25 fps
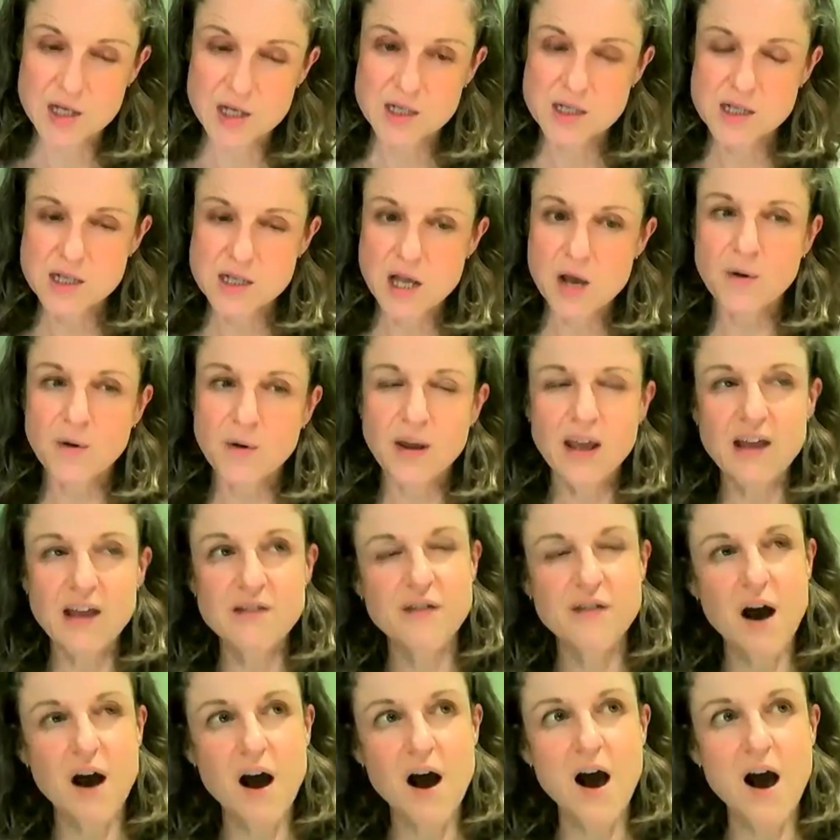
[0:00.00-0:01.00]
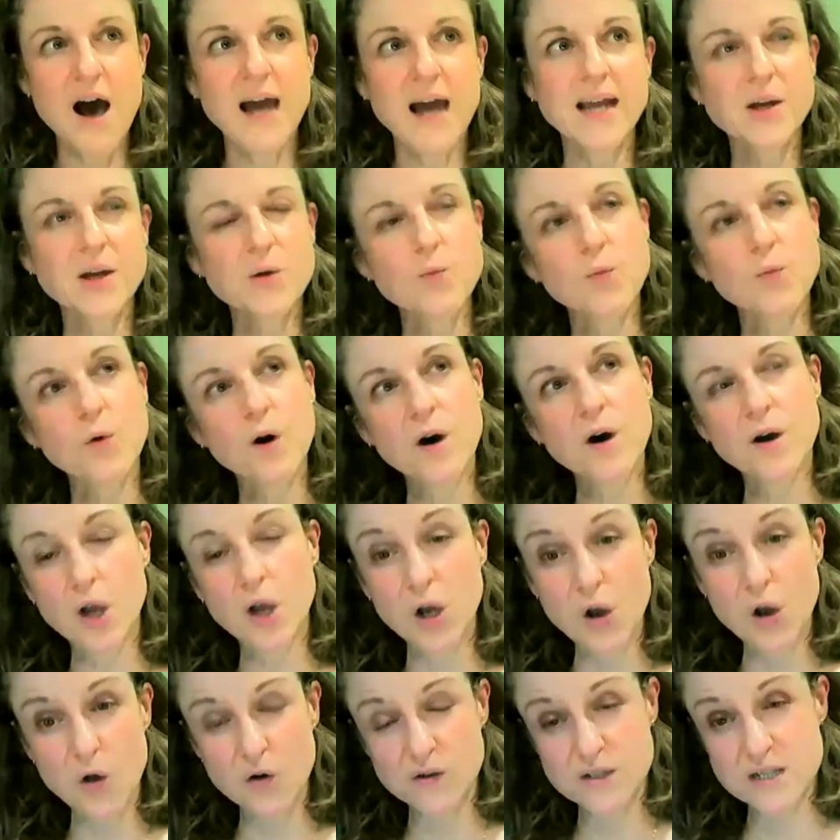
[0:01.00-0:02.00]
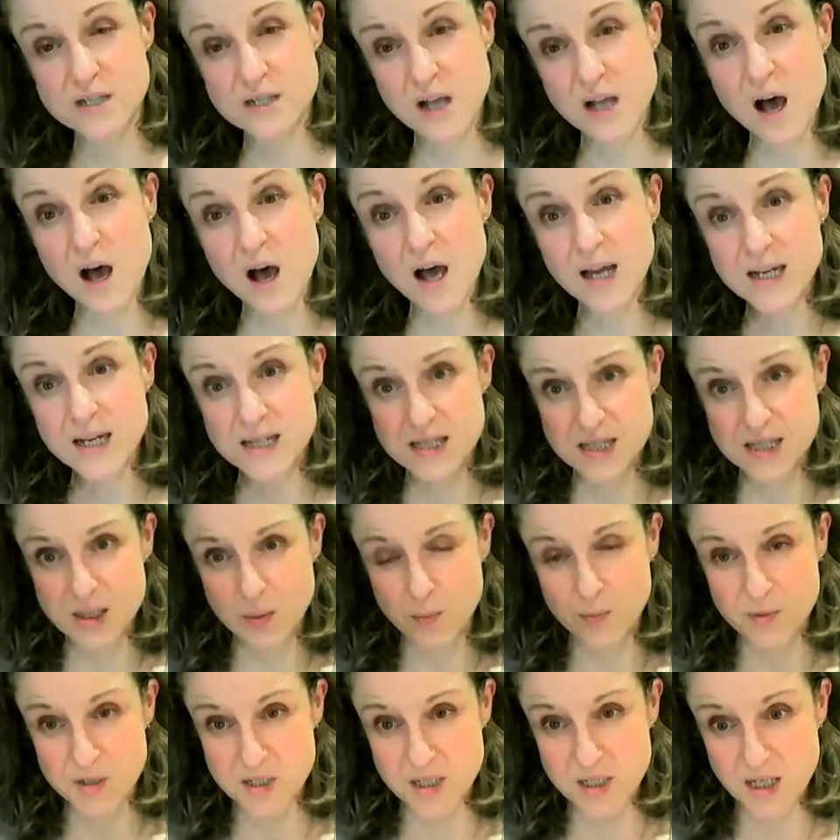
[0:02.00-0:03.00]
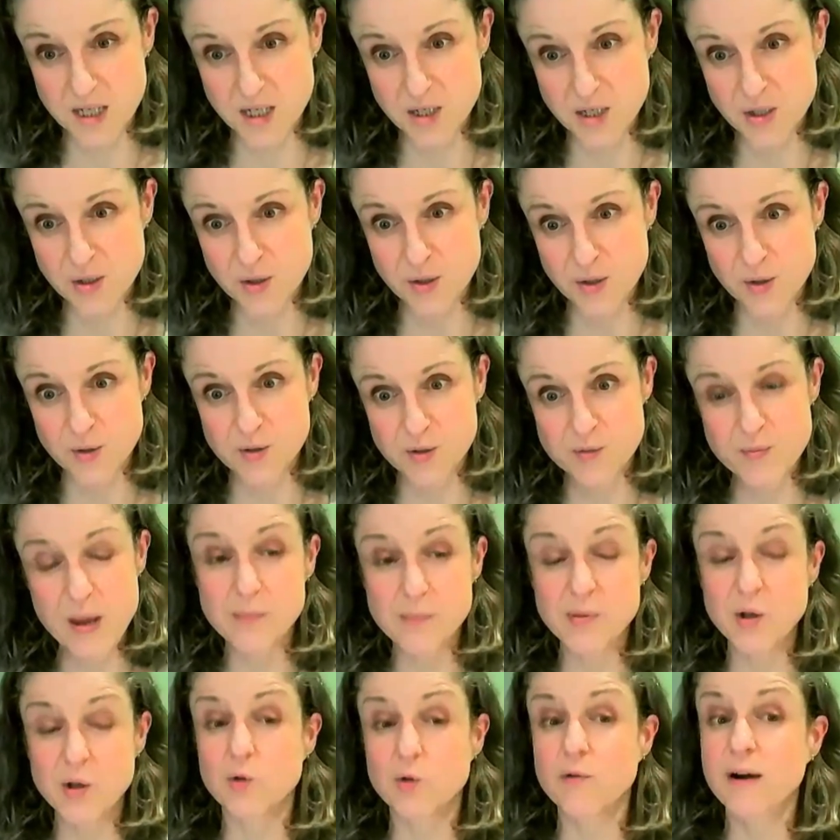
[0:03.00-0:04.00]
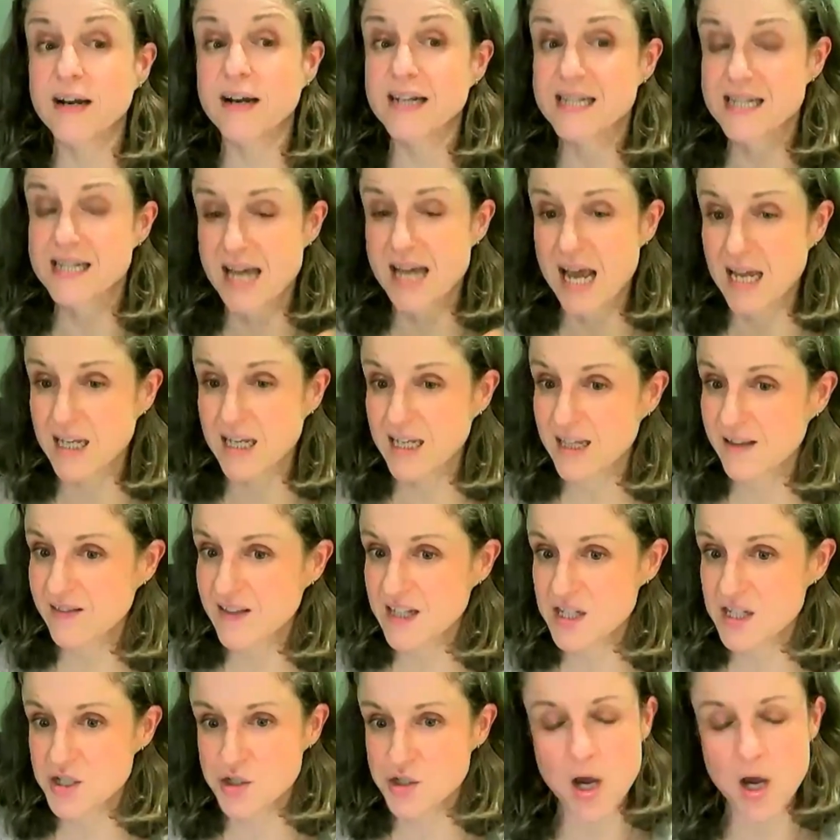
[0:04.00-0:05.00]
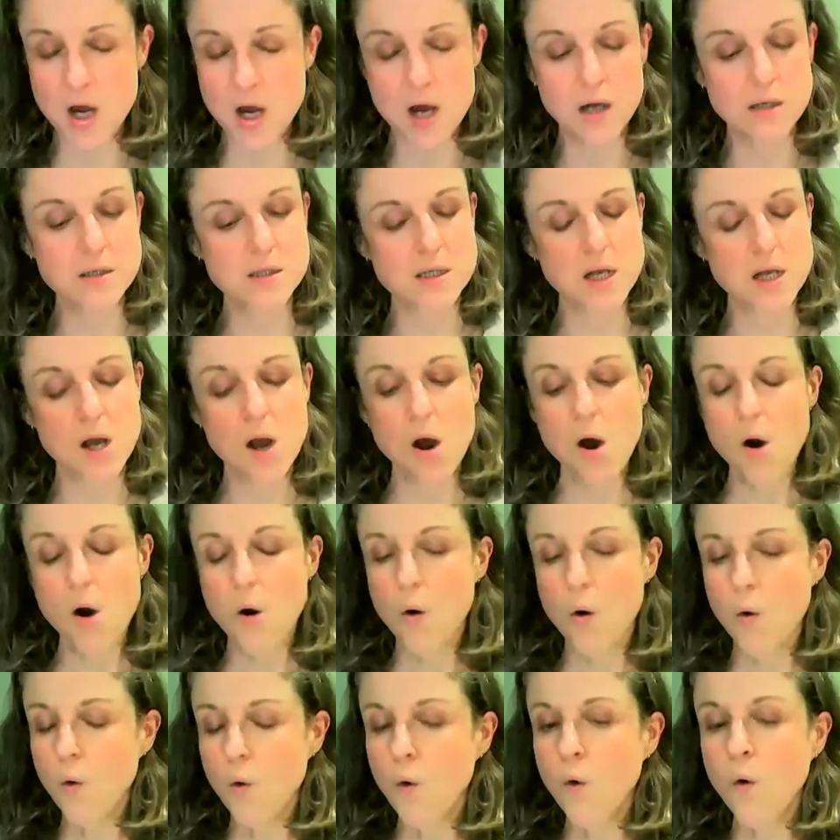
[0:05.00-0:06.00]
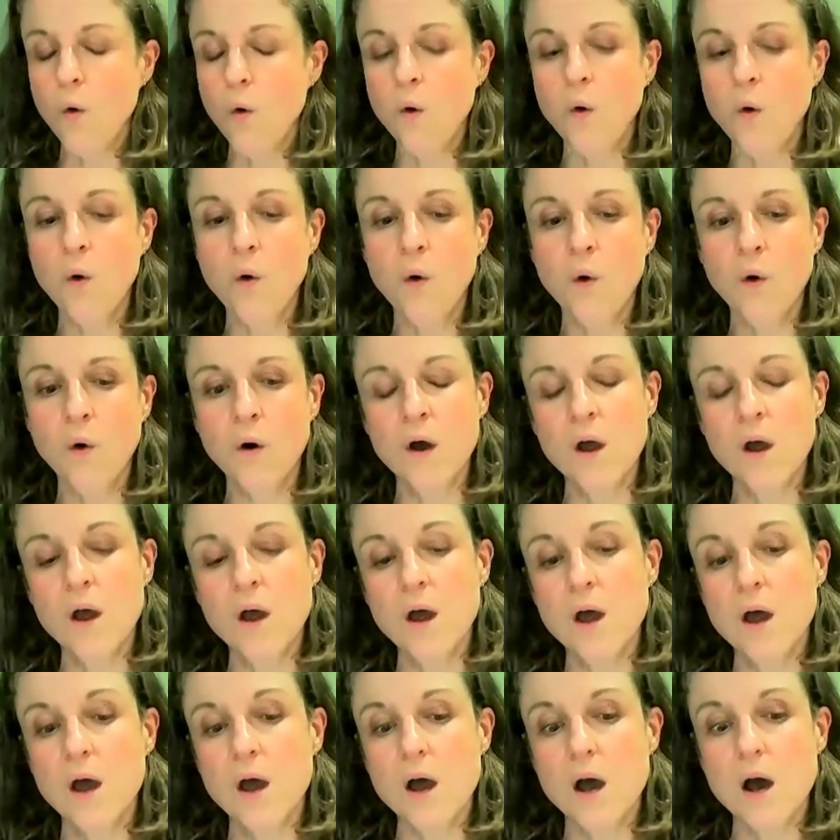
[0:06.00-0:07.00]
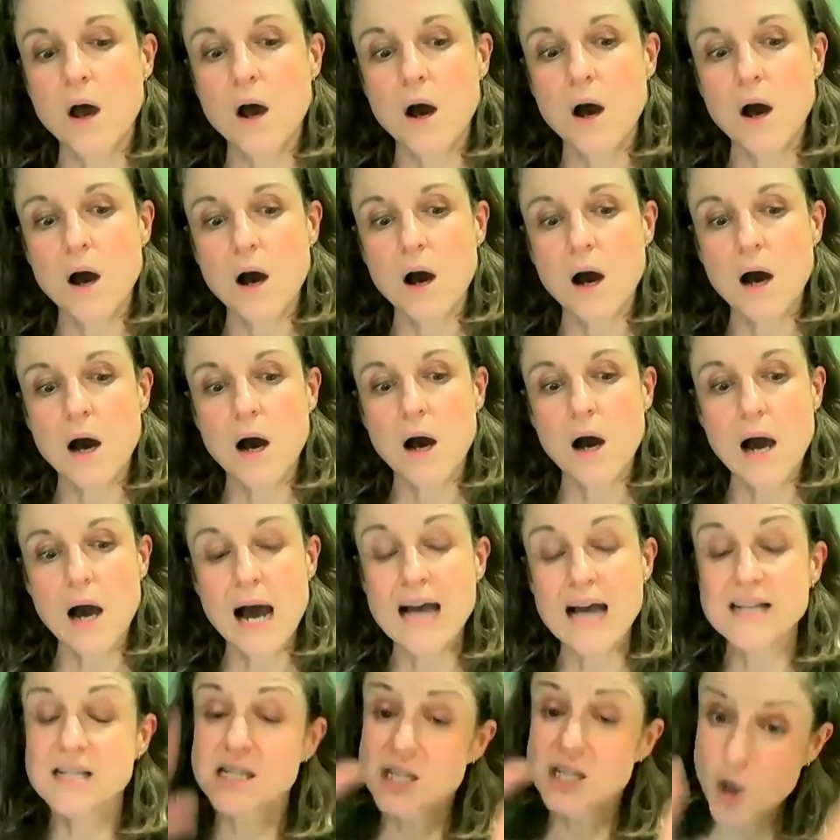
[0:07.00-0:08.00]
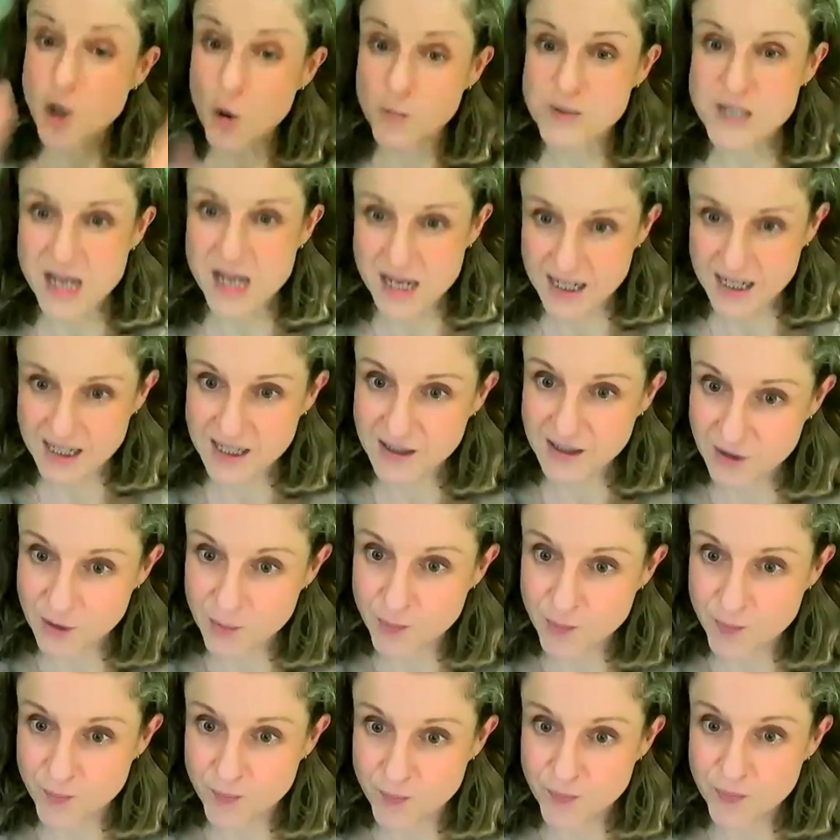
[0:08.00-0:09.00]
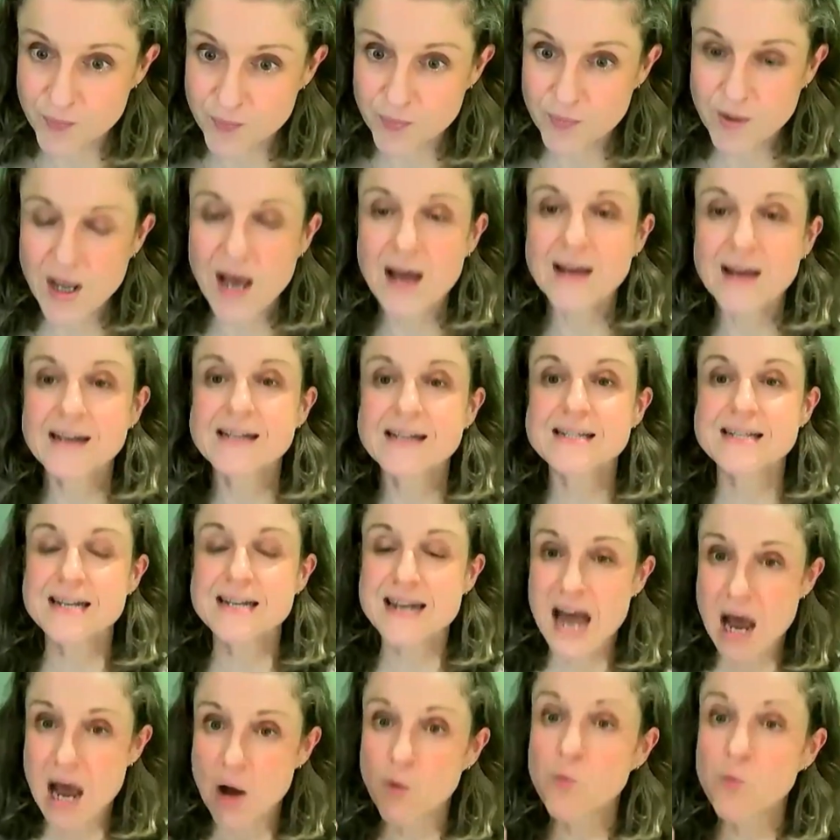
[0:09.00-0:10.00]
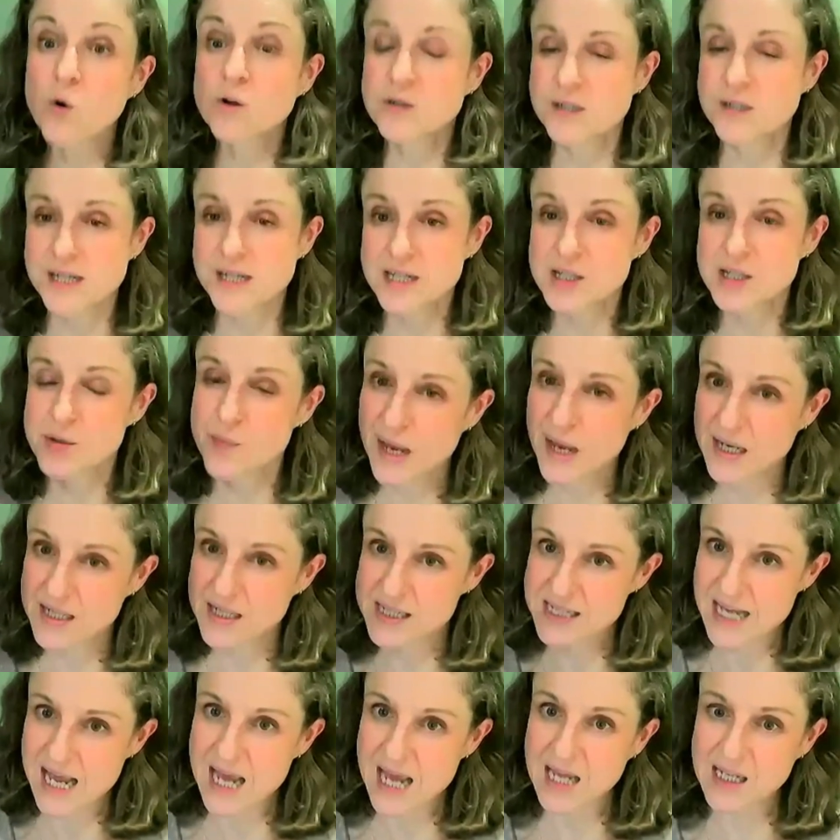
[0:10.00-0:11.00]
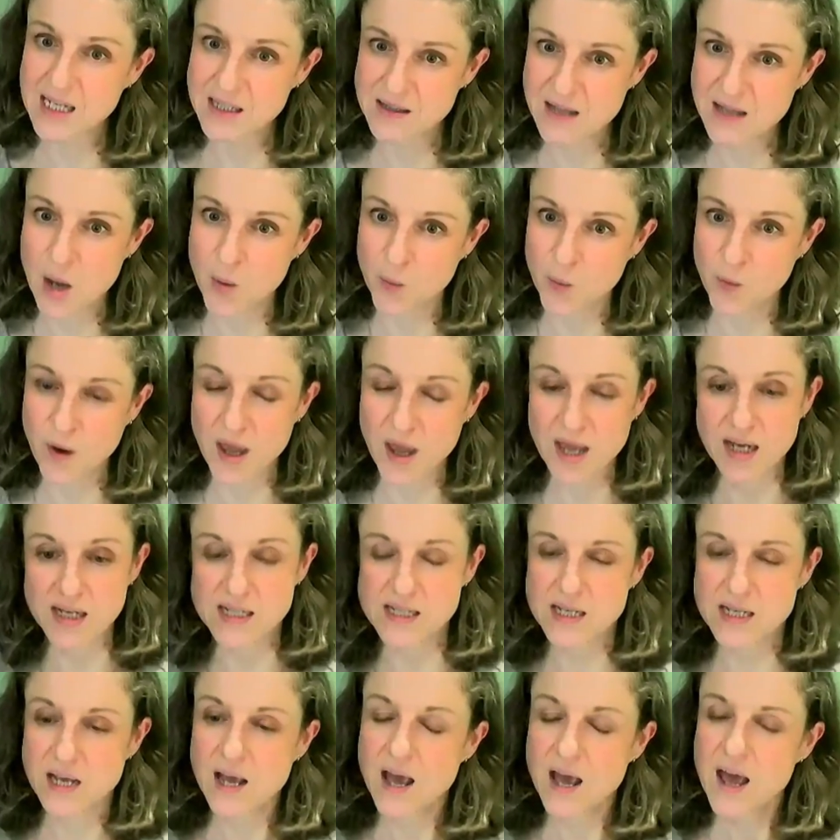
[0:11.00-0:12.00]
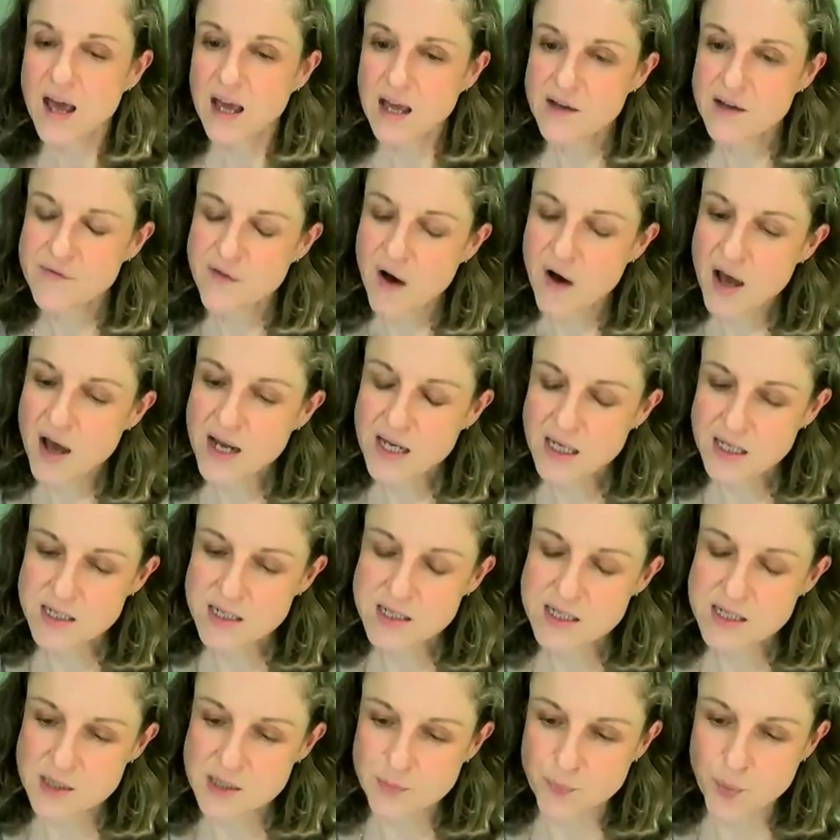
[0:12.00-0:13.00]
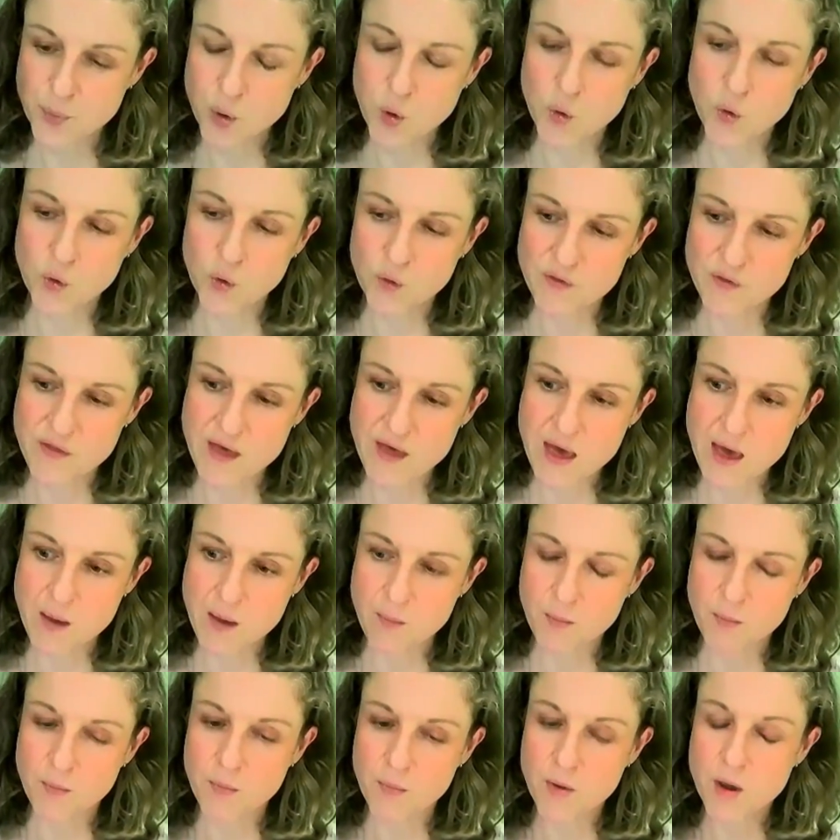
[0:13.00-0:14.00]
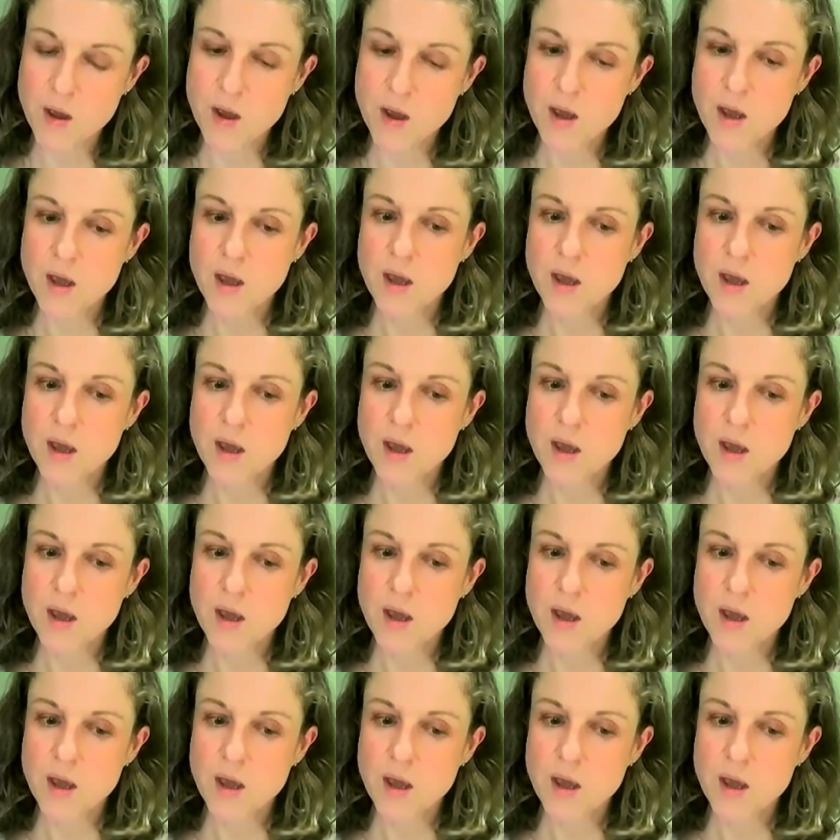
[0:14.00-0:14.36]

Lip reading: So if I can work alongside somebody who's maybe already taking drugs, or has stopped taking them and is now wanting to maintain that weight, if I can support them